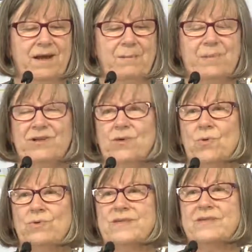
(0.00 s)
But you
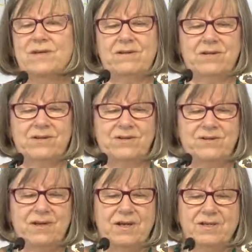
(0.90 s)
also
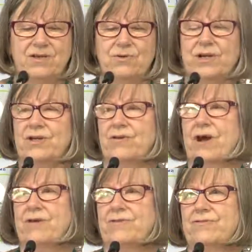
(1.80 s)
learn to look at your
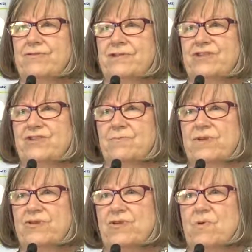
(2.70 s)
own tradition
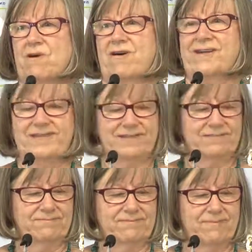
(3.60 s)
with new eyes.
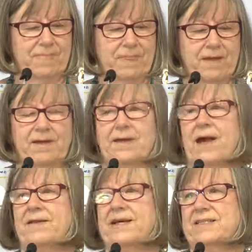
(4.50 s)

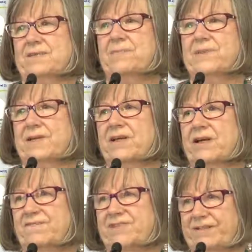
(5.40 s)
And that's something that
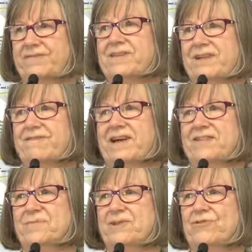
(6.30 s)
I've definitely
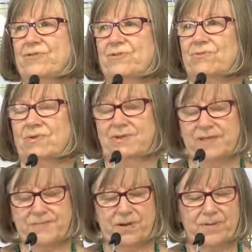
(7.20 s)
found to be true. And I
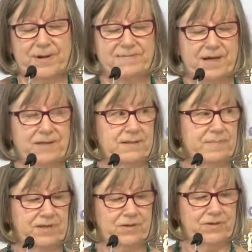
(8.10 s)
spoke about that a little
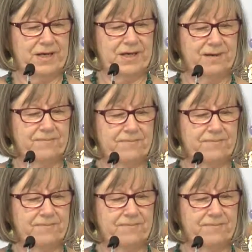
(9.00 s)
bit earlier.